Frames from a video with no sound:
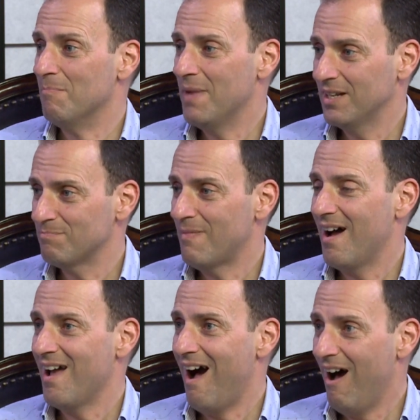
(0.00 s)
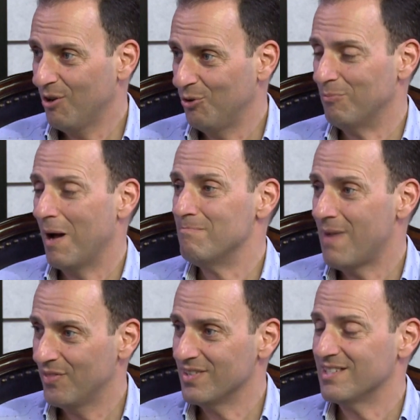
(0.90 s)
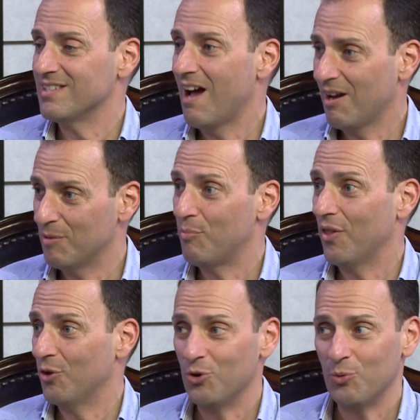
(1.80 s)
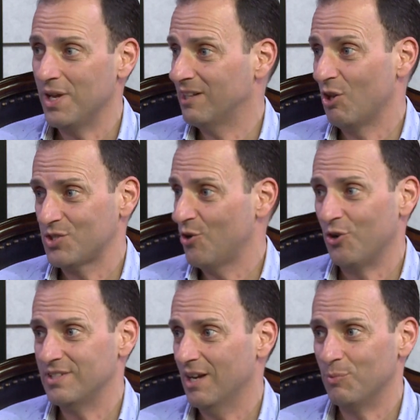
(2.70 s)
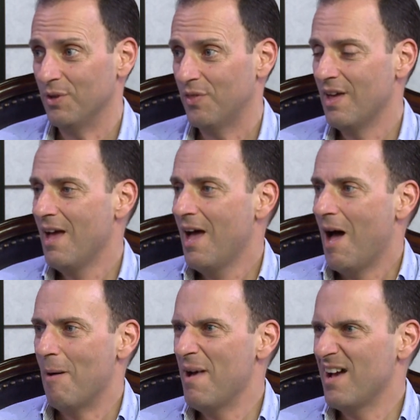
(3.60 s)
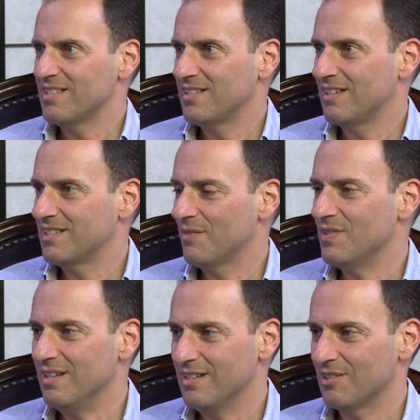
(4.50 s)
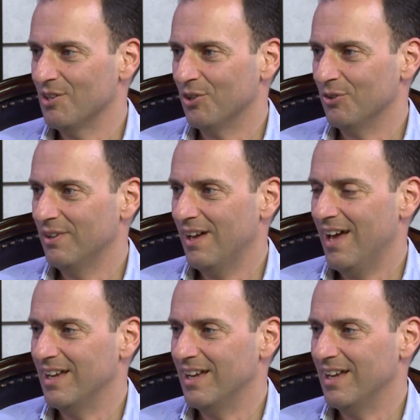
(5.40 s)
Met my uncle, my mother's younger brother, who we had lost contact with about 6-7 years ago. Yeah.